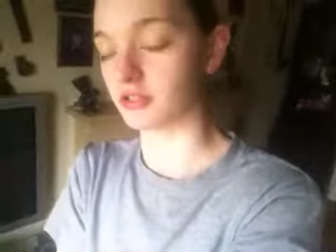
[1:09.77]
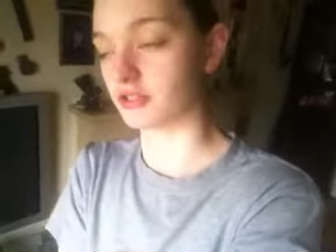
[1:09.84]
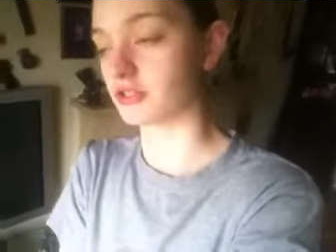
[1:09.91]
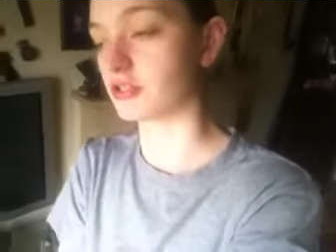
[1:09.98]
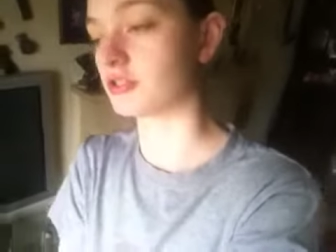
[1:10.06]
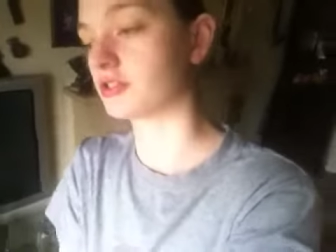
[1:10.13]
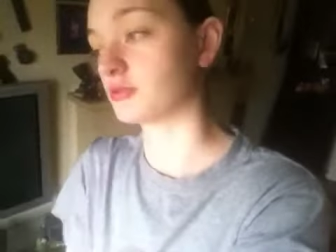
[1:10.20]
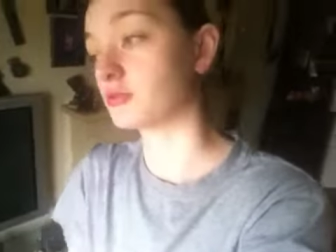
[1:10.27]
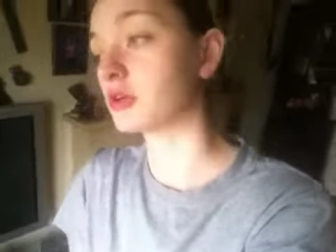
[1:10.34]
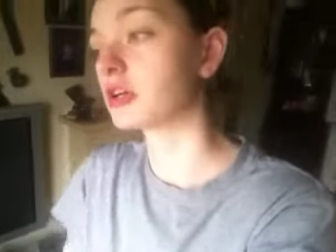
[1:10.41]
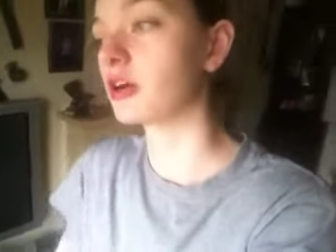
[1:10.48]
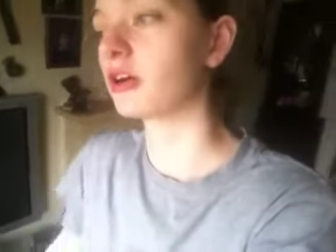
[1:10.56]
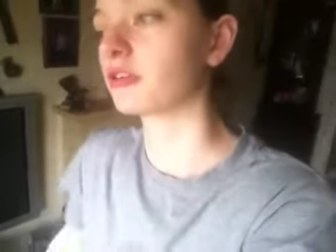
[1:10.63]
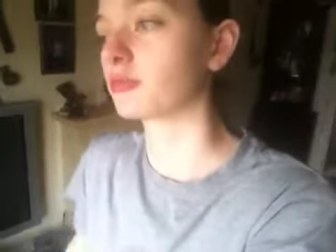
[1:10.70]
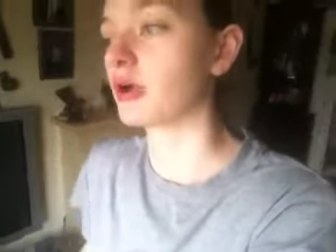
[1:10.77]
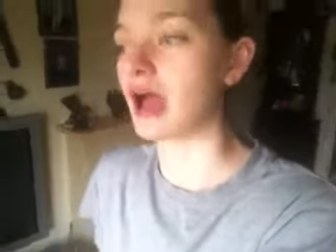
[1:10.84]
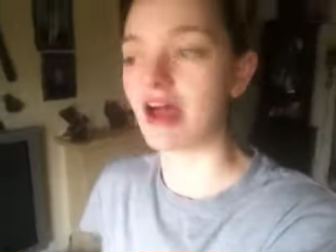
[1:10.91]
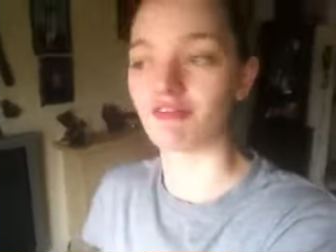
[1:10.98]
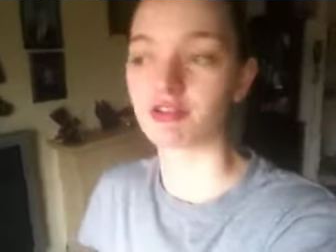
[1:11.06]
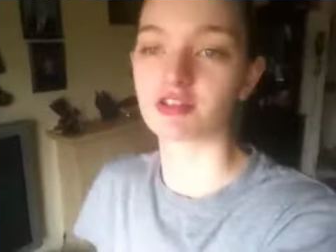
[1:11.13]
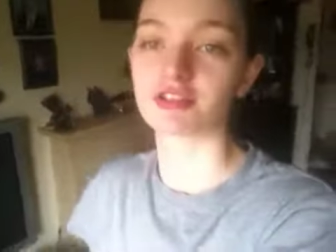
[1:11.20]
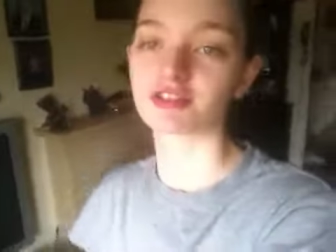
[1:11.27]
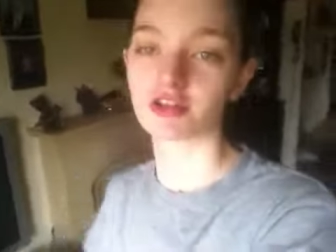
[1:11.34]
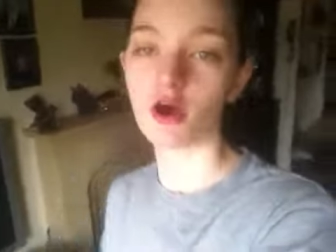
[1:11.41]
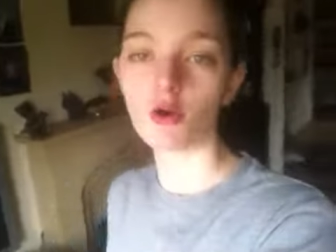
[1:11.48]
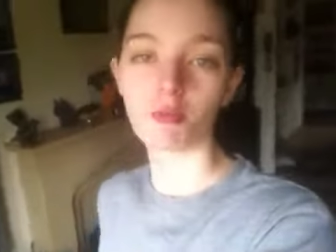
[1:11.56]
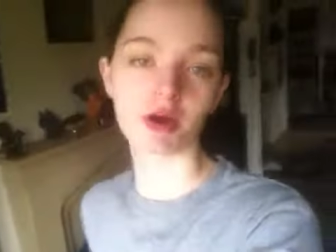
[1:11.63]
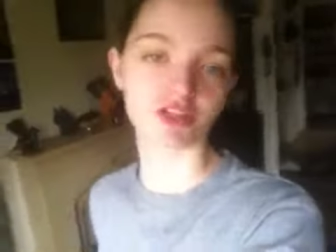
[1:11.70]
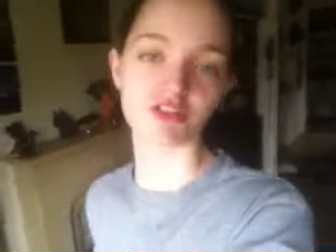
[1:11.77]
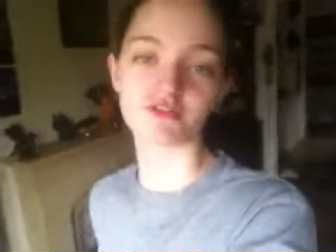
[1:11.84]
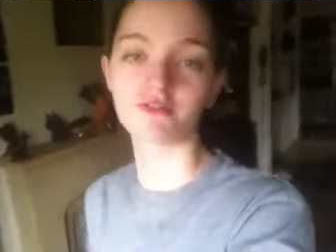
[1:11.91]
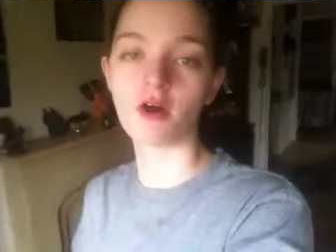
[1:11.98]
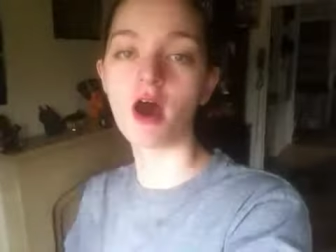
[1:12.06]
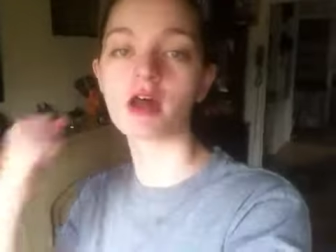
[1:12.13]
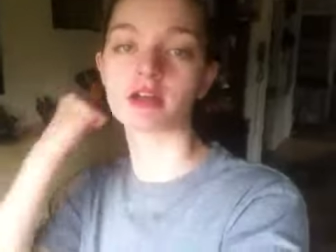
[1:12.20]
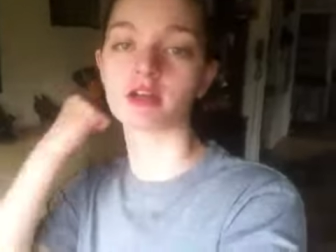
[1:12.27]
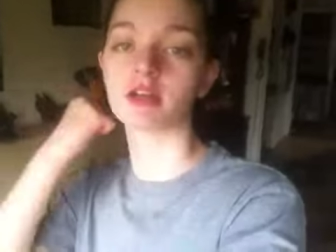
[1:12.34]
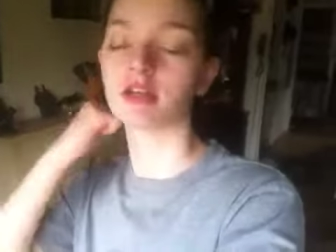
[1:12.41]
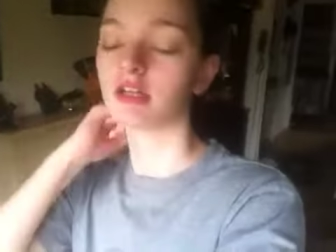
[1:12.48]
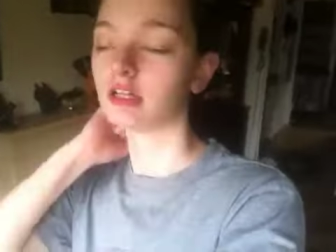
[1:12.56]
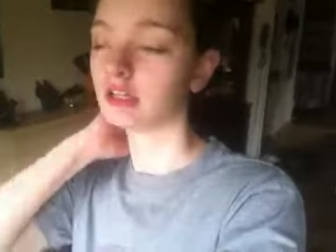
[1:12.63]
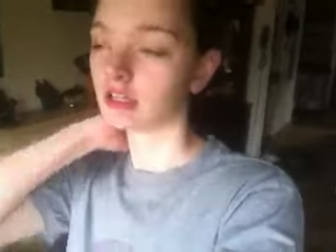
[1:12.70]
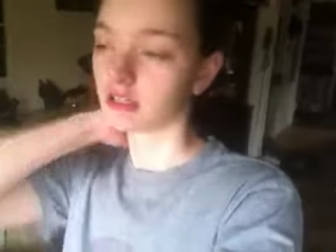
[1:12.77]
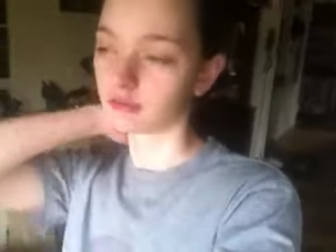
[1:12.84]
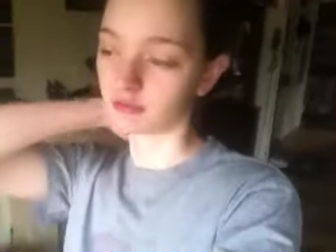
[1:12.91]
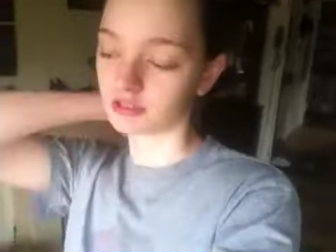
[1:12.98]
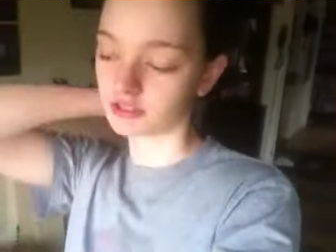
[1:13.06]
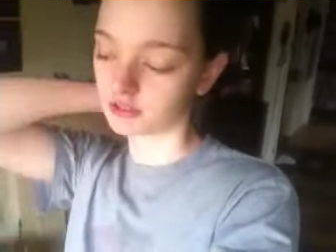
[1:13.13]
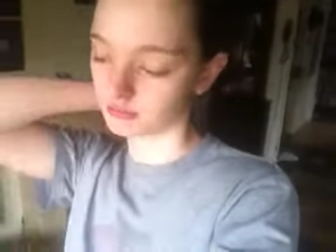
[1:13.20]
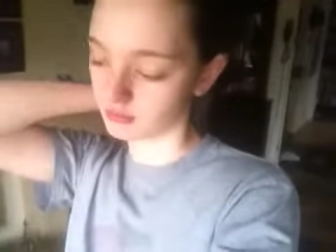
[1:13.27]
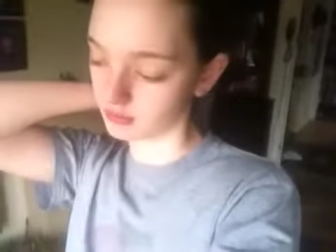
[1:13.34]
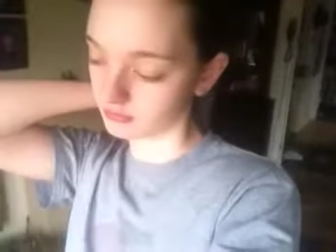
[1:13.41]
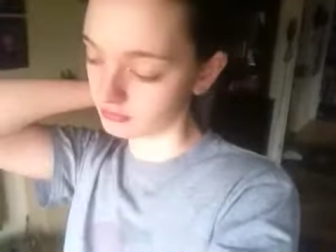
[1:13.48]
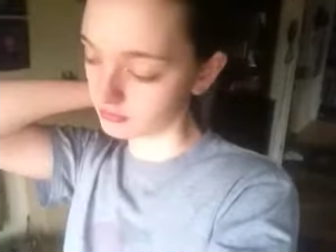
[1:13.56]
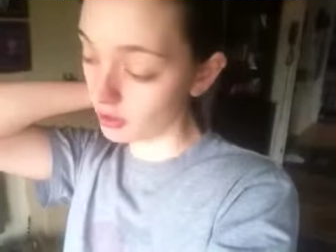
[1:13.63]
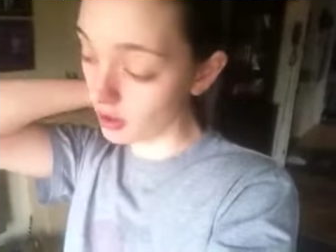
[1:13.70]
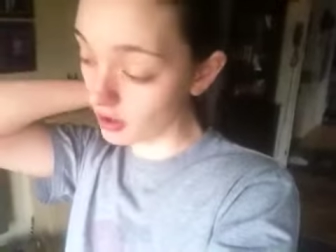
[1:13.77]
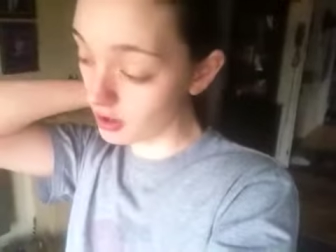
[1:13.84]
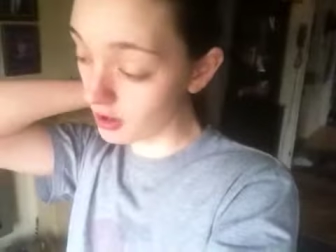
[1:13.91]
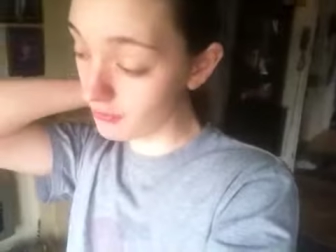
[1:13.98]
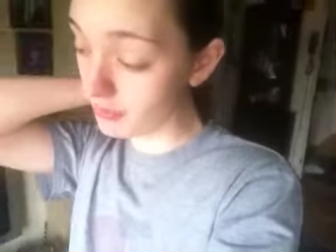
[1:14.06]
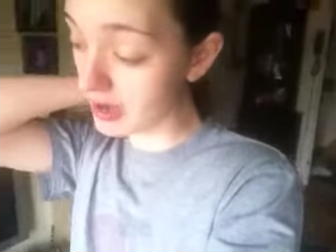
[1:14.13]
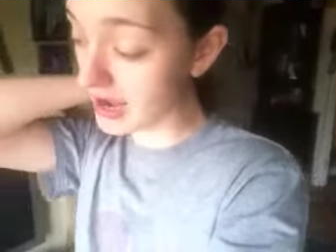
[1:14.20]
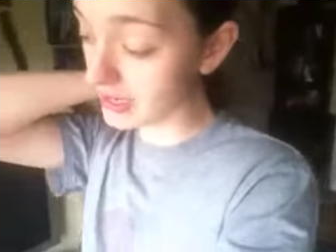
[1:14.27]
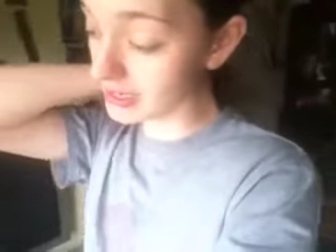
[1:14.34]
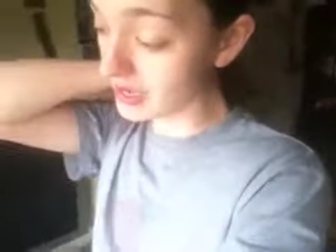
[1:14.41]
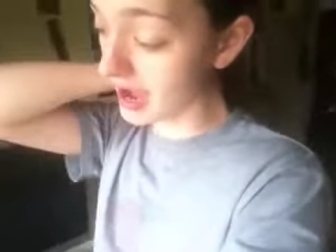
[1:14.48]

just just because we're having so much fun which it would oh black